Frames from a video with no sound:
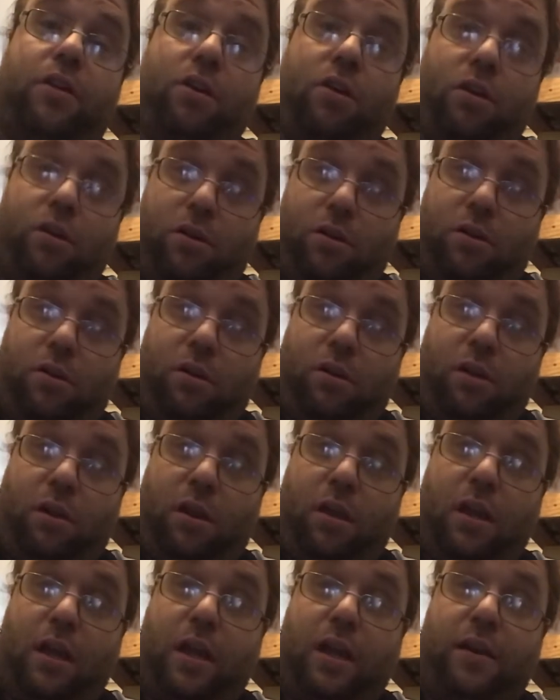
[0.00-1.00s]
card,
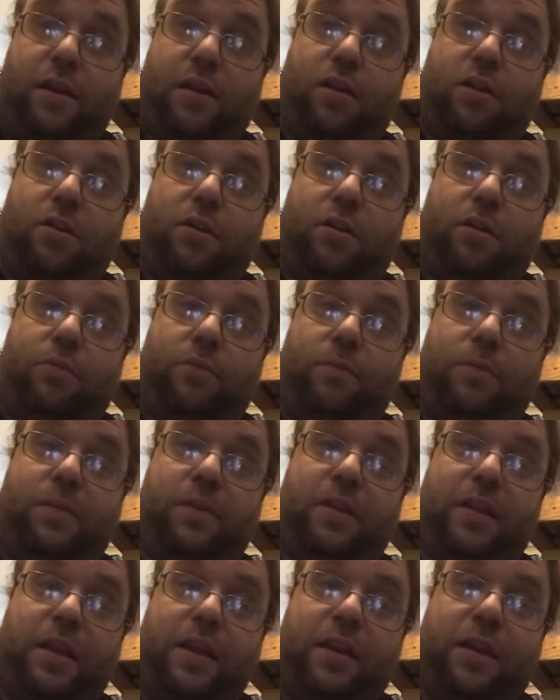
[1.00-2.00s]
and that card would
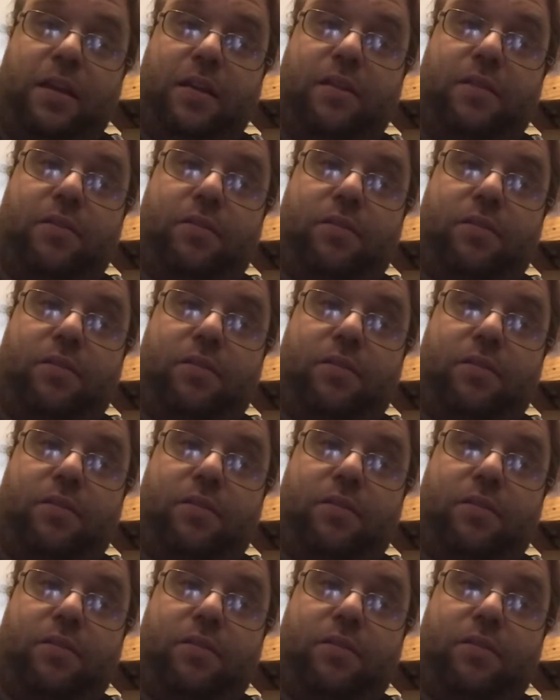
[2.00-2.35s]
take it